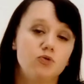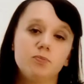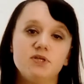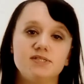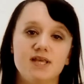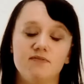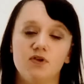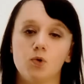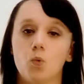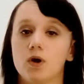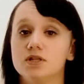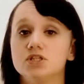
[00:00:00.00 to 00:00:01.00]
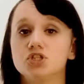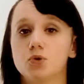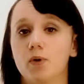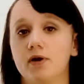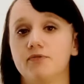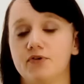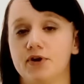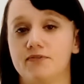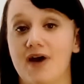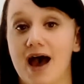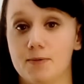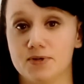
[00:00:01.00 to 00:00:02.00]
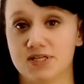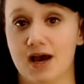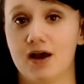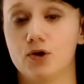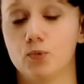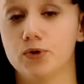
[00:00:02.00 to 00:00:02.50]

you will be saving 1 square foot of habitat,